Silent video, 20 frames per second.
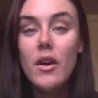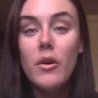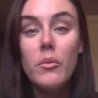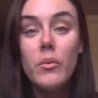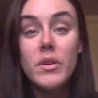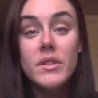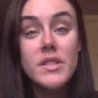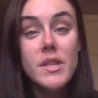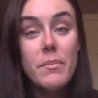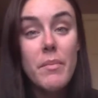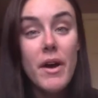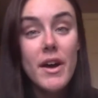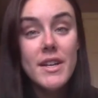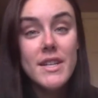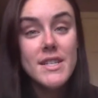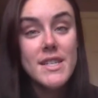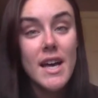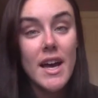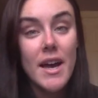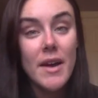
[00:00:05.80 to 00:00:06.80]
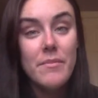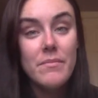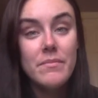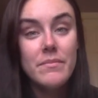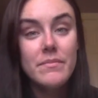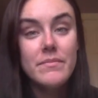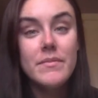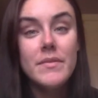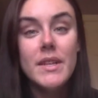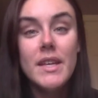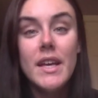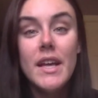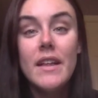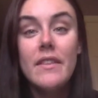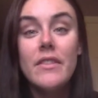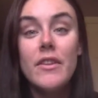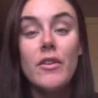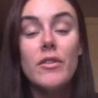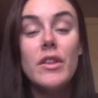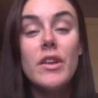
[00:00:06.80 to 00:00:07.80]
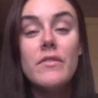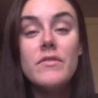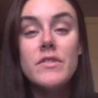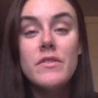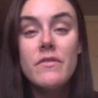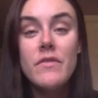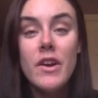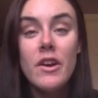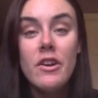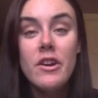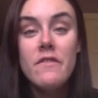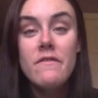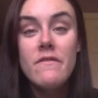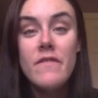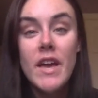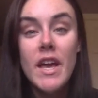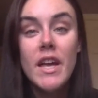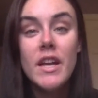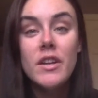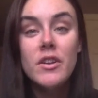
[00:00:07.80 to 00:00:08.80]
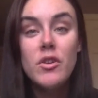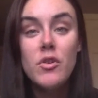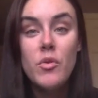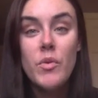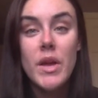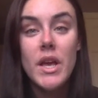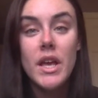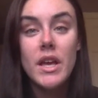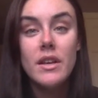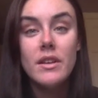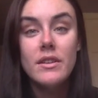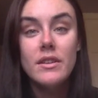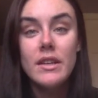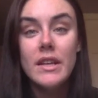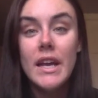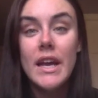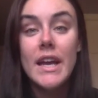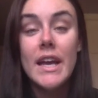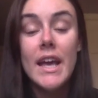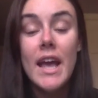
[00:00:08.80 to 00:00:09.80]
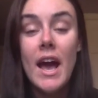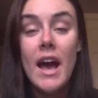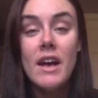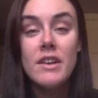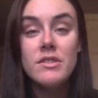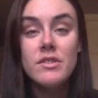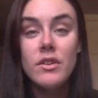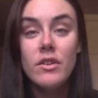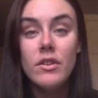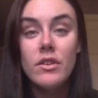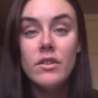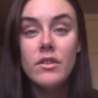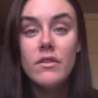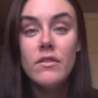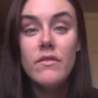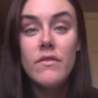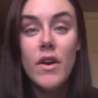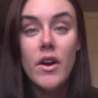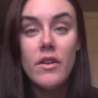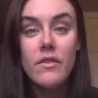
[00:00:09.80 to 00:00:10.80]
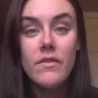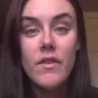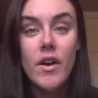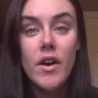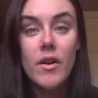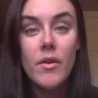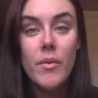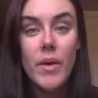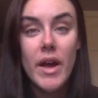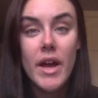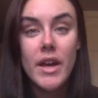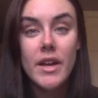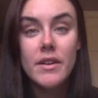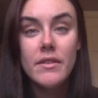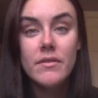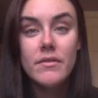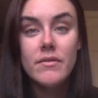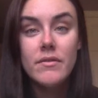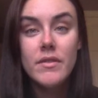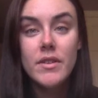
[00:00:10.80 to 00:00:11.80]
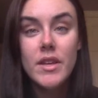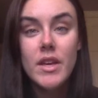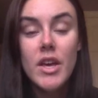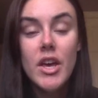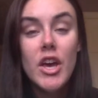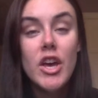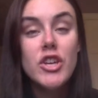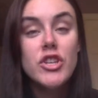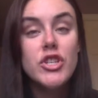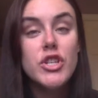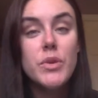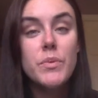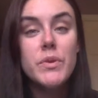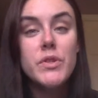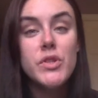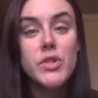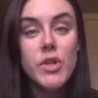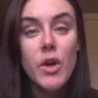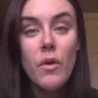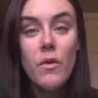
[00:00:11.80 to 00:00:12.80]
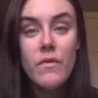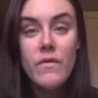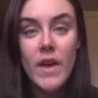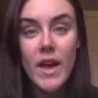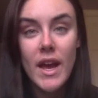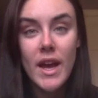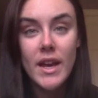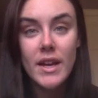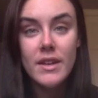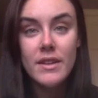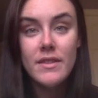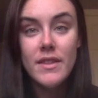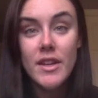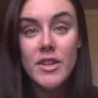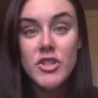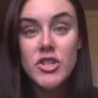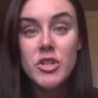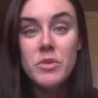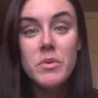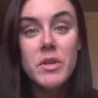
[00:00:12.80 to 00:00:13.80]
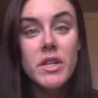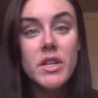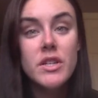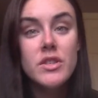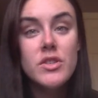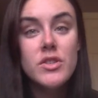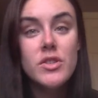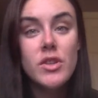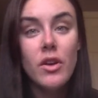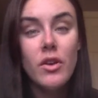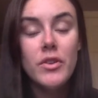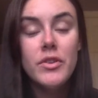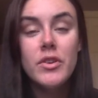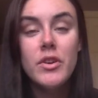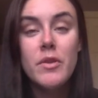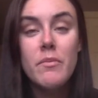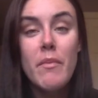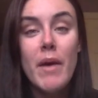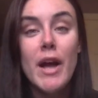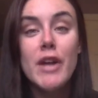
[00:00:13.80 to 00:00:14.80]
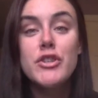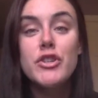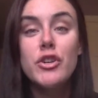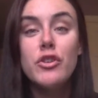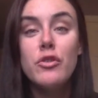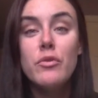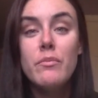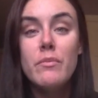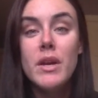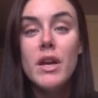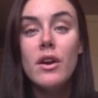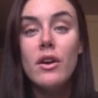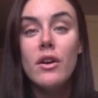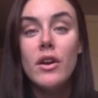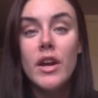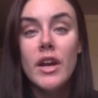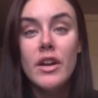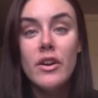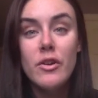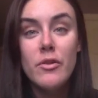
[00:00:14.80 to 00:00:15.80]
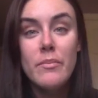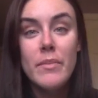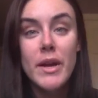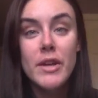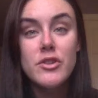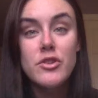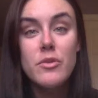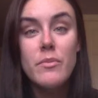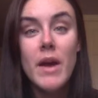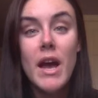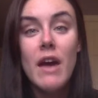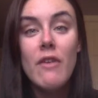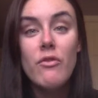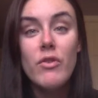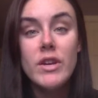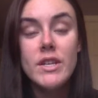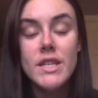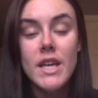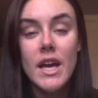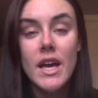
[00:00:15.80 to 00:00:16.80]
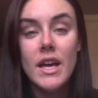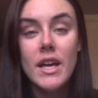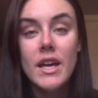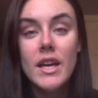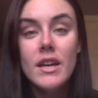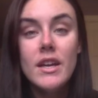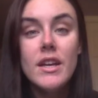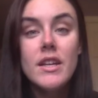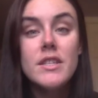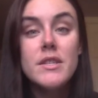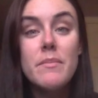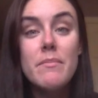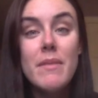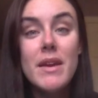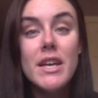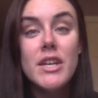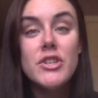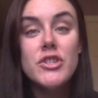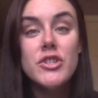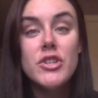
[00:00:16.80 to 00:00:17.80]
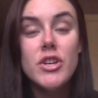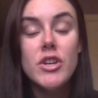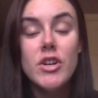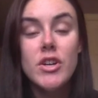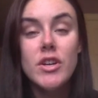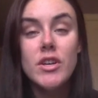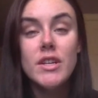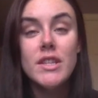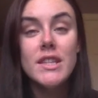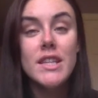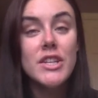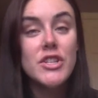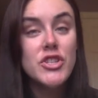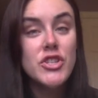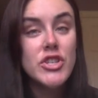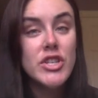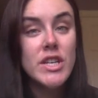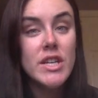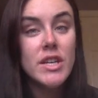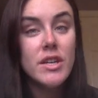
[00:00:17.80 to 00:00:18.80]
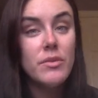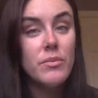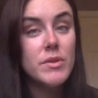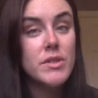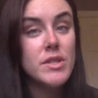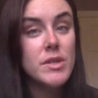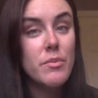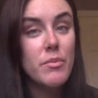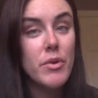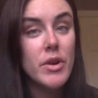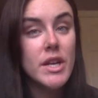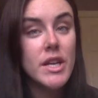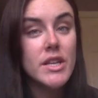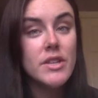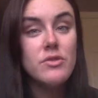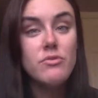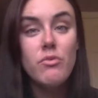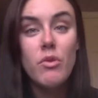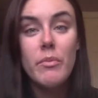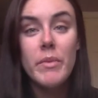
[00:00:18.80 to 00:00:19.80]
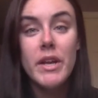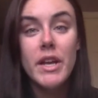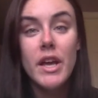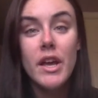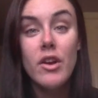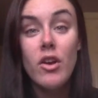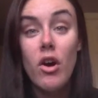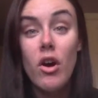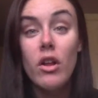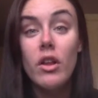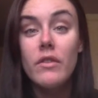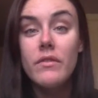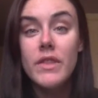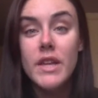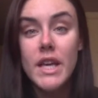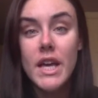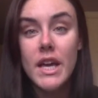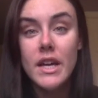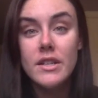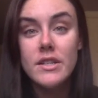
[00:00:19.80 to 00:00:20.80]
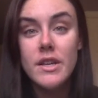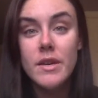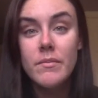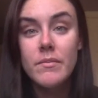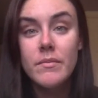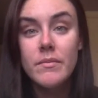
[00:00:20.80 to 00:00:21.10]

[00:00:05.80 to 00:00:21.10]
Once upon a time, there lived a very vain queen in a castle far, far away. She was so vain that she would consult her magical mirror in her bedroom every day to make sure that she was the prettiest woman in all of the kingdom.